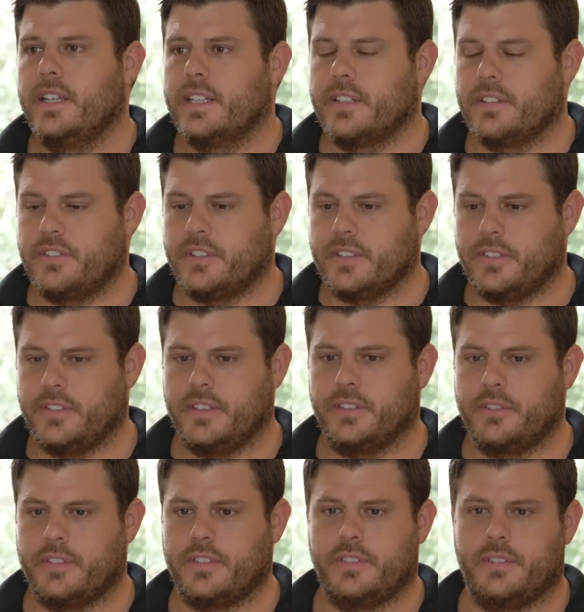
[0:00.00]
It just
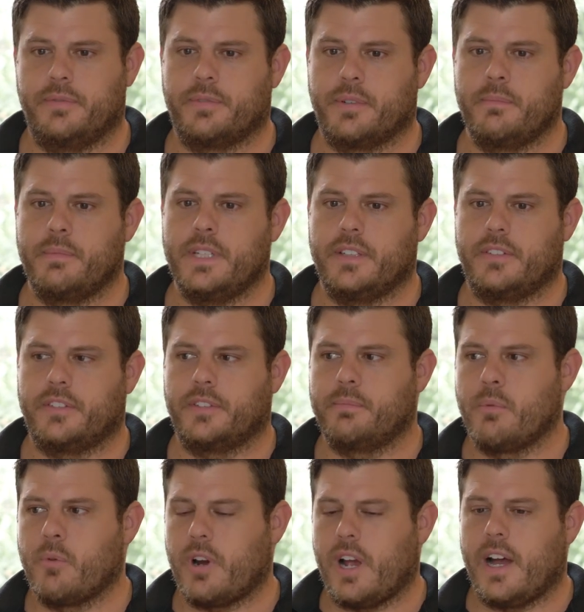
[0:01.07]
it's for me it's just
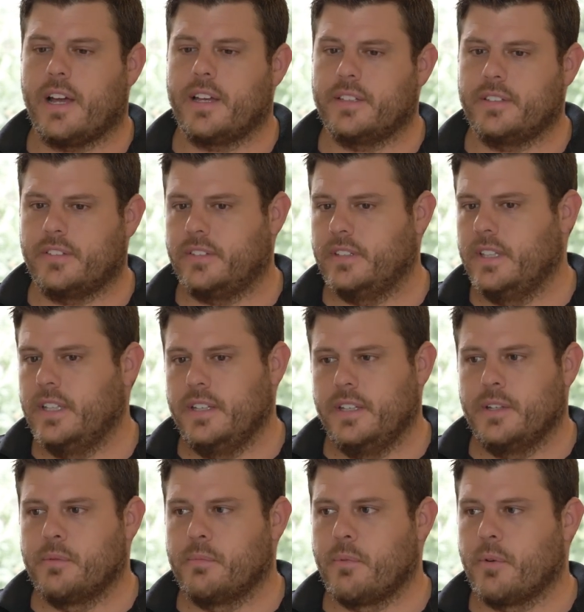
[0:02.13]
more eyes,
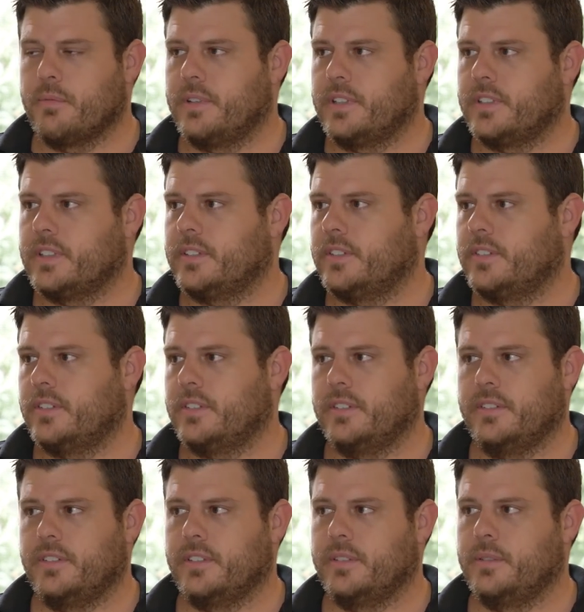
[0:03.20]
more mm-hmm.
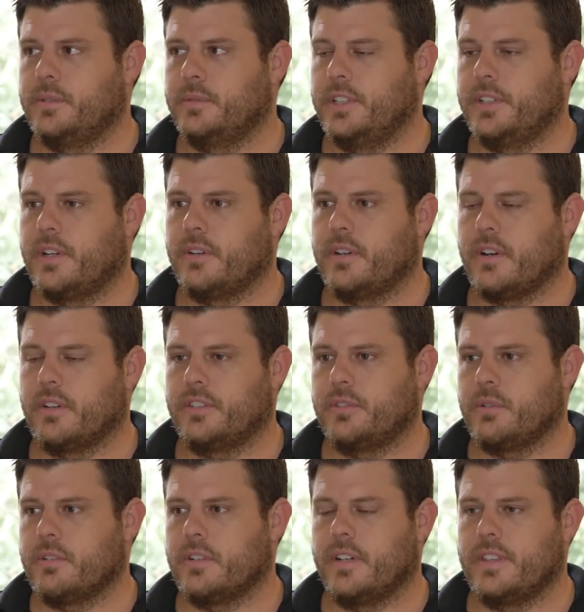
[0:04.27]
visits to, you know, our
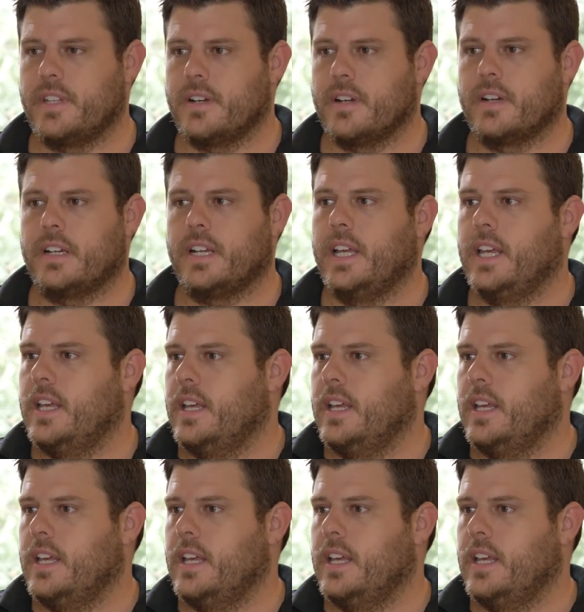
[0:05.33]
store on there.